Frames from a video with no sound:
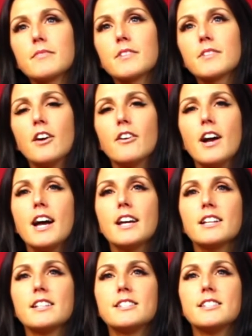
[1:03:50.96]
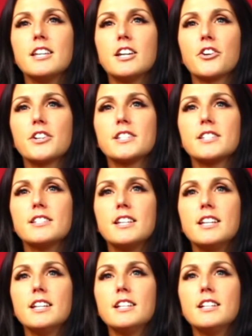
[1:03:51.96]
All right. Let's see.
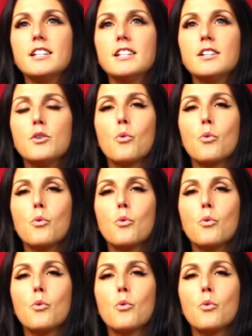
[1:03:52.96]
Christine